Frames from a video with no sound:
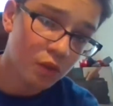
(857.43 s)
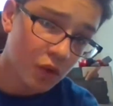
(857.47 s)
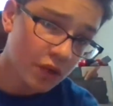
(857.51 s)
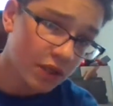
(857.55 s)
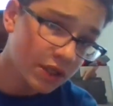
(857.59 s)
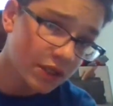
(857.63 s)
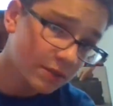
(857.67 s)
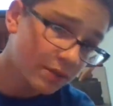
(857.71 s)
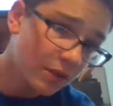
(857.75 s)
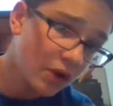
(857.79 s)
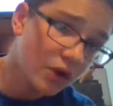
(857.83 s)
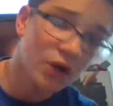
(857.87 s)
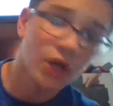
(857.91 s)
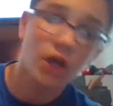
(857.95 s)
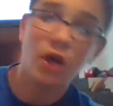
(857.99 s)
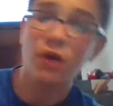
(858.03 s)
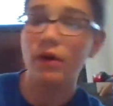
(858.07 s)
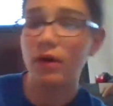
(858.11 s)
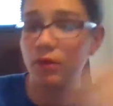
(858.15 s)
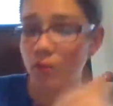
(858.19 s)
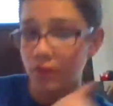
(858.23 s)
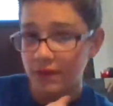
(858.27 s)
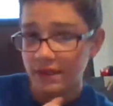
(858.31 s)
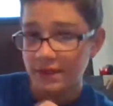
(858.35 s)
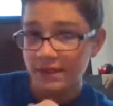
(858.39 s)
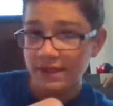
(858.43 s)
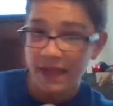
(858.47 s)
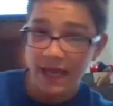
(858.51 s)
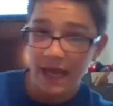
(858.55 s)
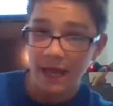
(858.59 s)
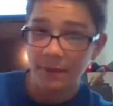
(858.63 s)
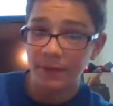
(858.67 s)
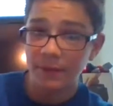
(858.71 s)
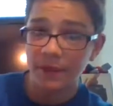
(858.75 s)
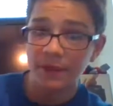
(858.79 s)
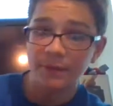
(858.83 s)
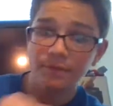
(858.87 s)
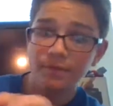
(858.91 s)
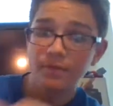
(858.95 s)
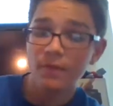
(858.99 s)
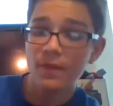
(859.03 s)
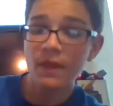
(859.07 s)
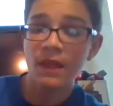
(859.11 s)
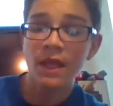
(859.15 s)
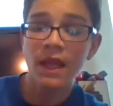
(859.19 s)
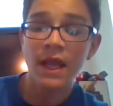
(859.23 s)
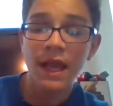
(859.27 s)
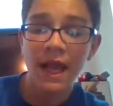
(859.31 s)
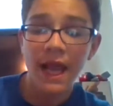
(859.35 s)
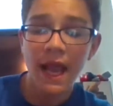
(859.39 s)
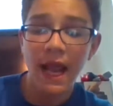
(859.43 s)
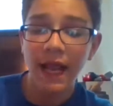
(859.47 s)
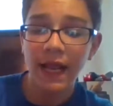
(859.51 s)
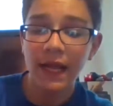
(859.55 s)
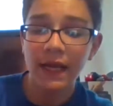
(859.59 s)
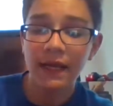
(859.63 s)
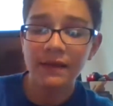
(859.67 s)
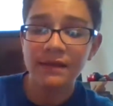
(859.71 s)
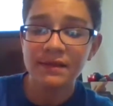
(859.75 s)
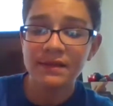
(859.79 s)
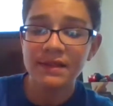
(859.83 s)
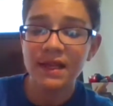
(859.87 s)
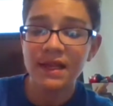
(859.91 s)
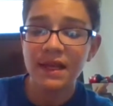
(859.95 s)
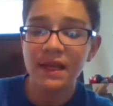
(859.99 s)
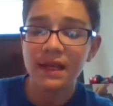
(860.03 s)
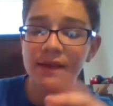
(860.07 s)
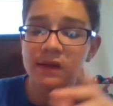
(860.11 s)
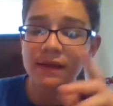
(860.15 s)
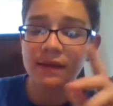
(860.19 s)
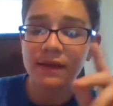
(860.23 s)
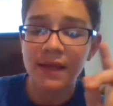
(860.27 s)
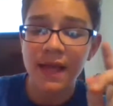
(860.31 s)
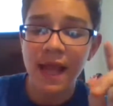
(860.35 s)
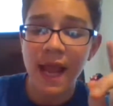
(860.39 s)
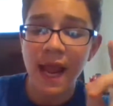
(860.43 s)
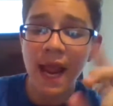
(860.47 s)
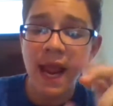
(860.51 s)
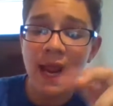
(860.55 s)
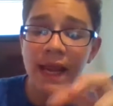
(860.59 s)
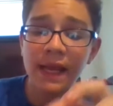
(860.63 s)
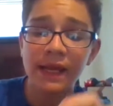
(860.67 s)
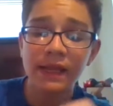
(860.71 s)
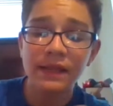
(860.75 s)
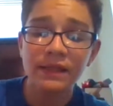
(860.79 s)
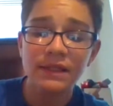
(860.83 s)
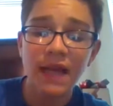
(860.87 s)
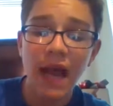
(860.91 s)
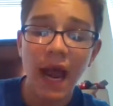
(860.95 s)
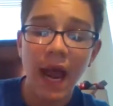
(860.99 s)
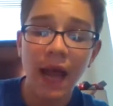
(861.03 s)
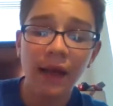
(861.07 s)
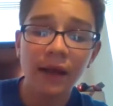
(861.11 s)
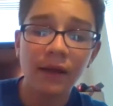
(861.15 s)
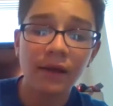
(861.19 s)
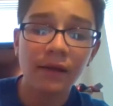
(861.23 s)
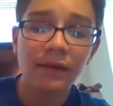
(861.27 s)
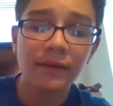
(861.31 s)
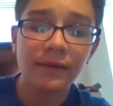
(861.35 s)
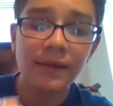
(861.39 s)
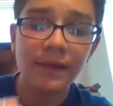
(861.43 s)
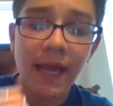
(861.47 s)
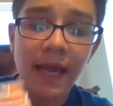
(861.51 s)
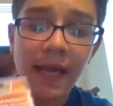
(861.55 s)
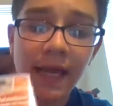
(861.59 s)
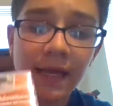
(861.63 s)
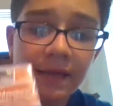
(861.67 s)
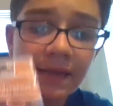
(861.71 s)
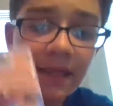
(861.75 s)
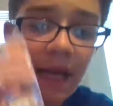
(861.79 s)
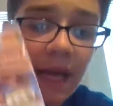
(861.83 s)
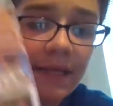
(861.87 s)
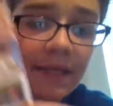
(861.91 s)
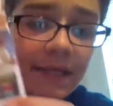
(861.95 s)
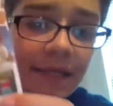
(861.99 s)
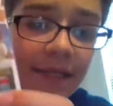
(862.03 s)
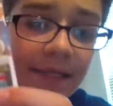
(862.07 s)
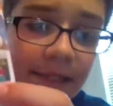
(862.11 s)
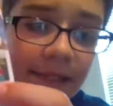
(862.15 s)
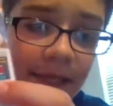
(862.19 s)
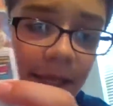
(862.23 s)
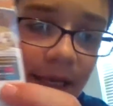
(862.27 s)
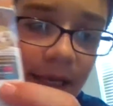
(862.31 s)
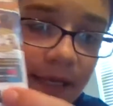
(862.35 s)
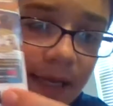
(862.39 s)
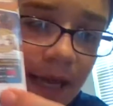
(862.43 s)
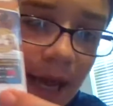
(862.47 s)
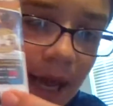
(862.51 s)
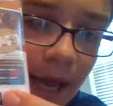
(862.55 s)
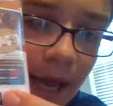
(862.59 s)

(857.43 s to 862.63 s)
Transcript: One's Mario and one's Cappy, and as I said,